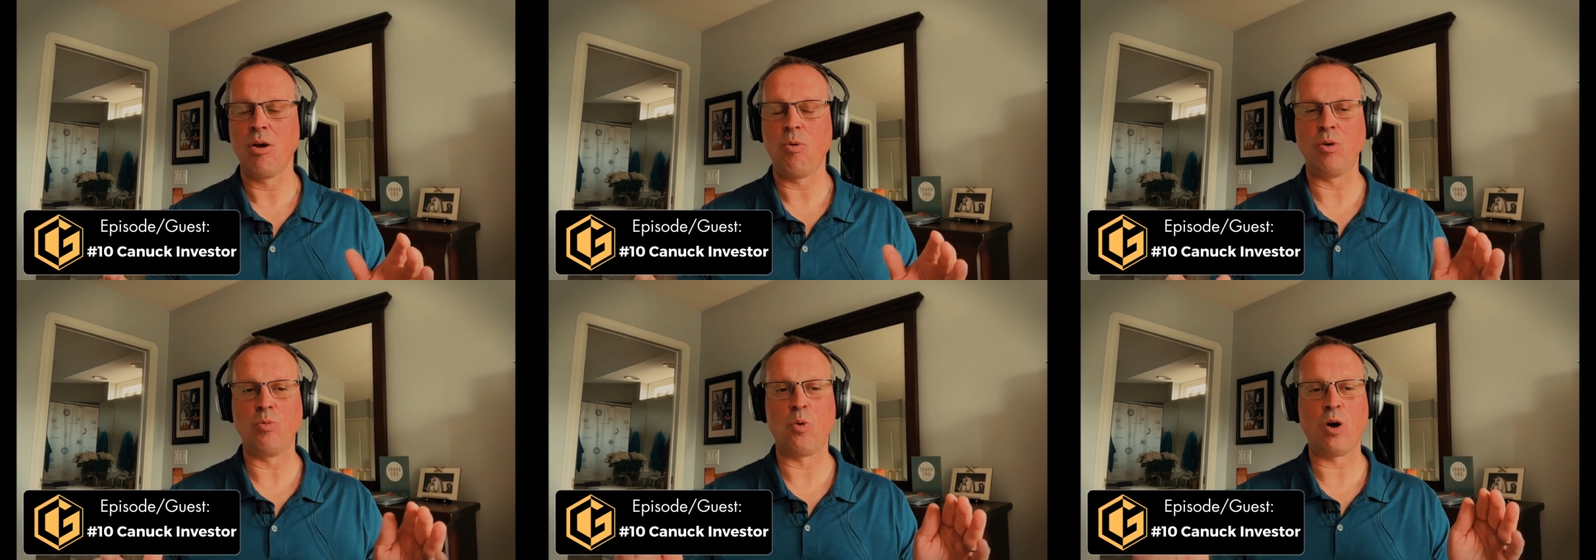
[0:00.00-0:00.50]

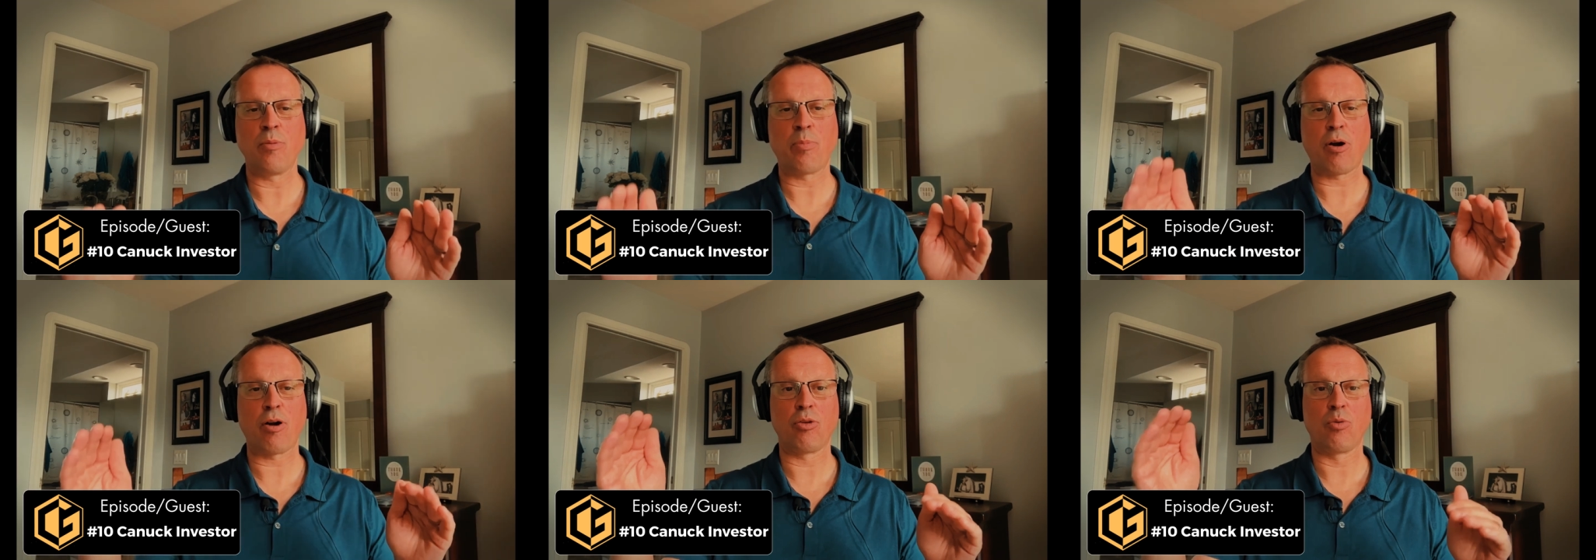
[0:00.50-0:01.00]
when one
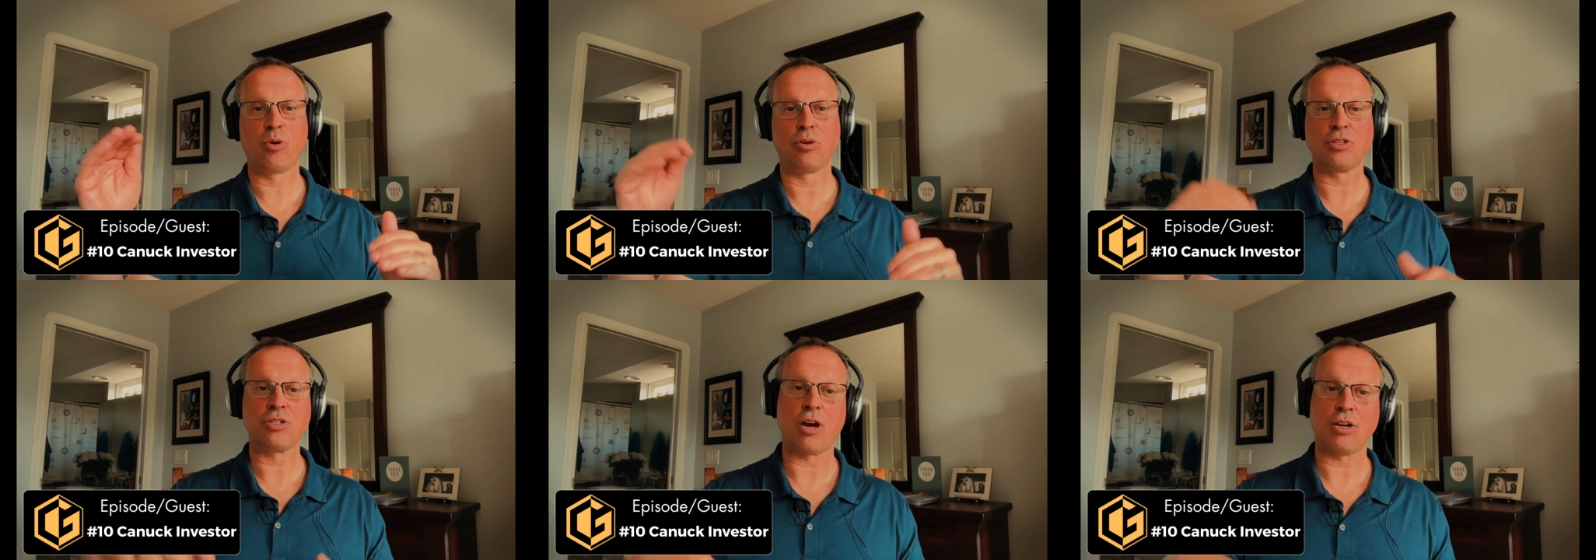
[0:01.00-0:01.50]
part of the world
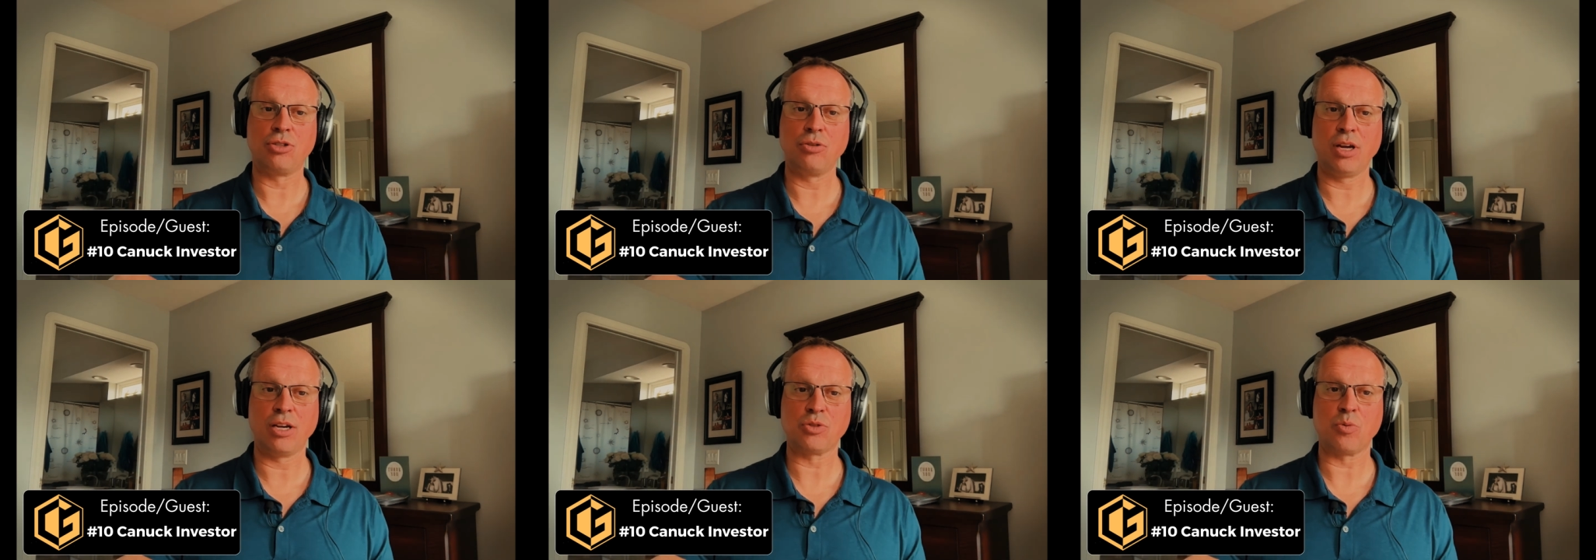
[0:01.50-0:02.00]
is not
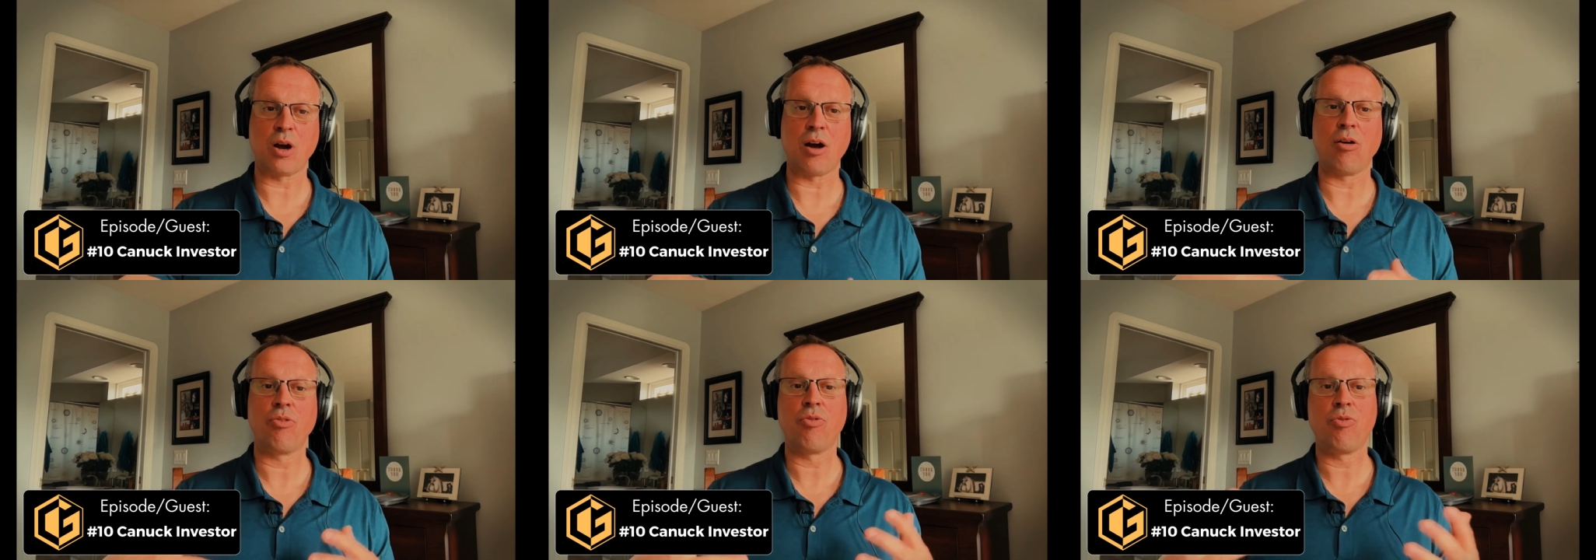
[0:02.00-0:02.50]
doing as
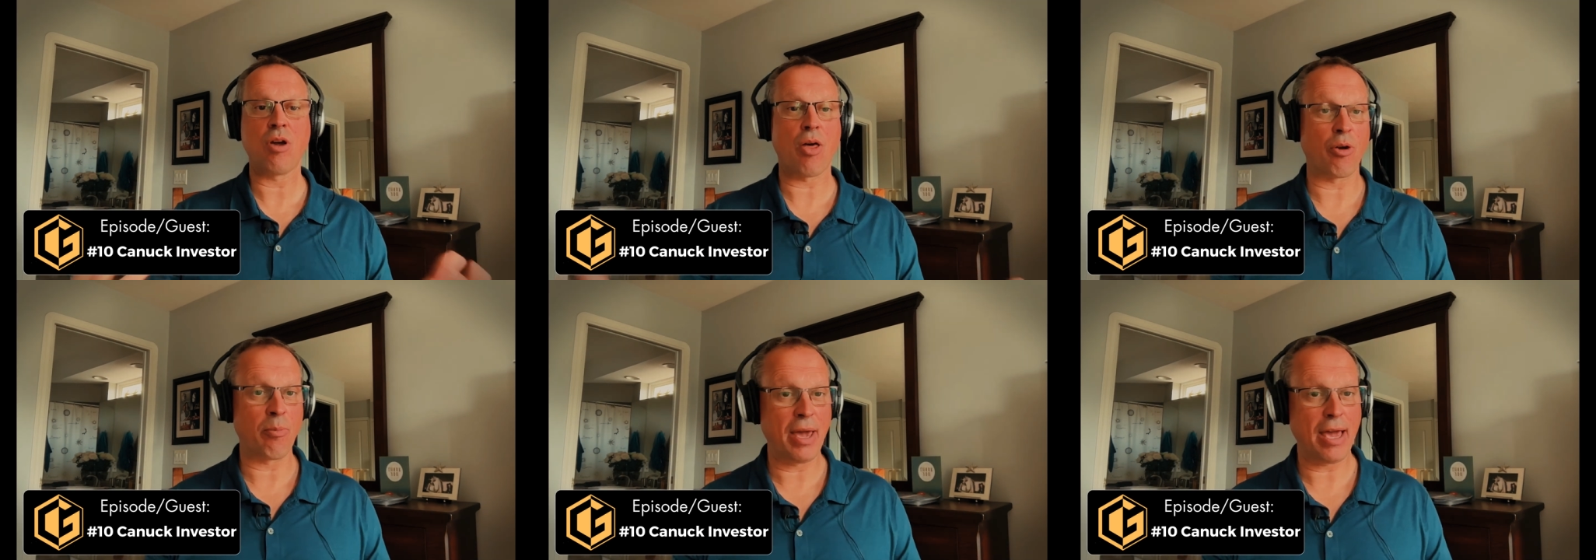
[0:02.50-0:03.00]
well, the
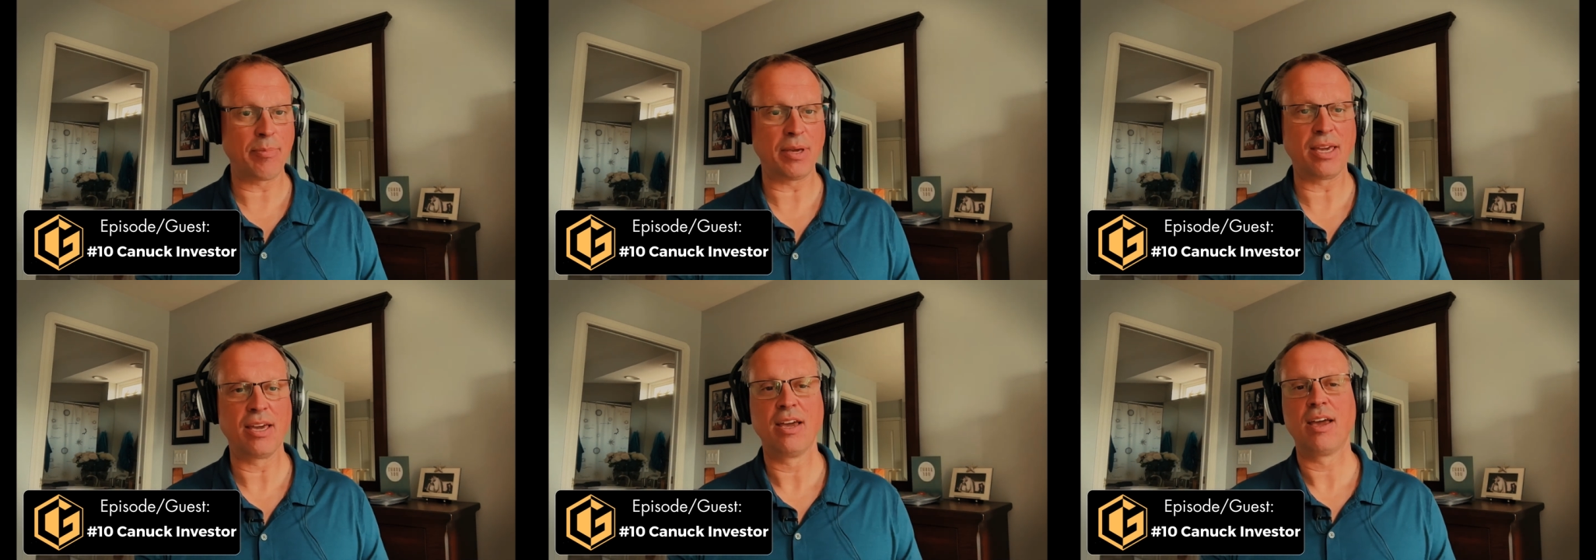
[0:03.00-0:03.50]
other may
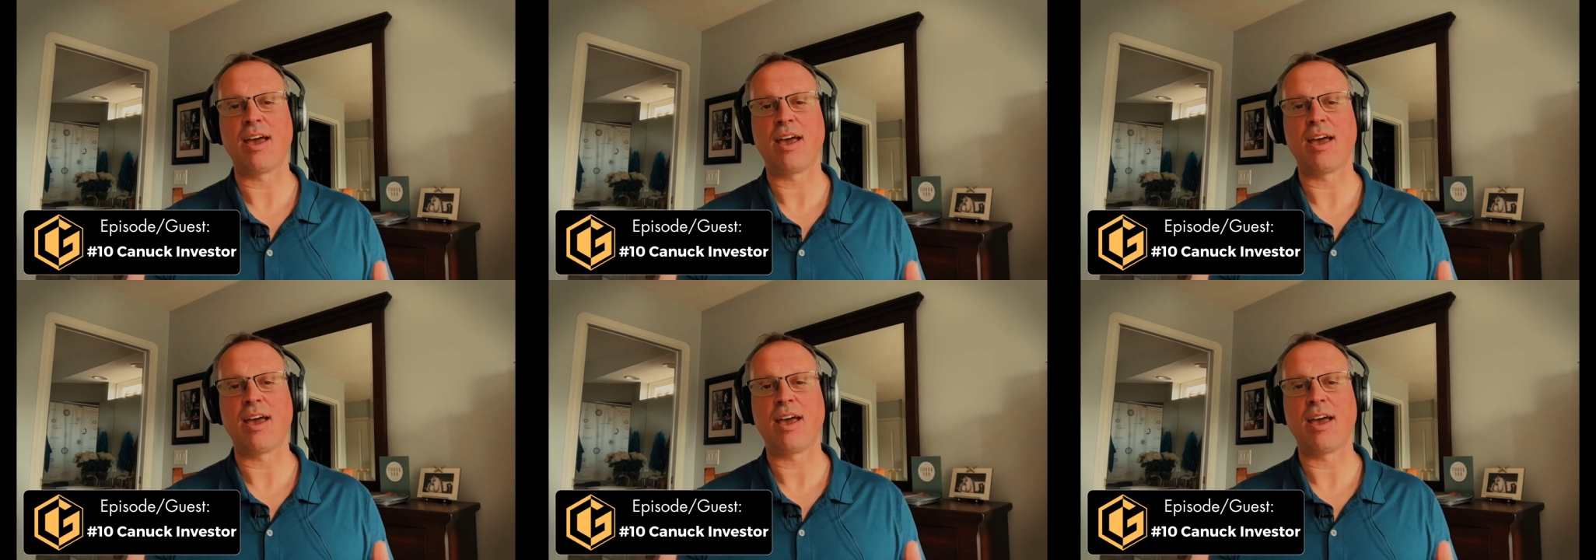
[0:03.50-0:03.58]
be,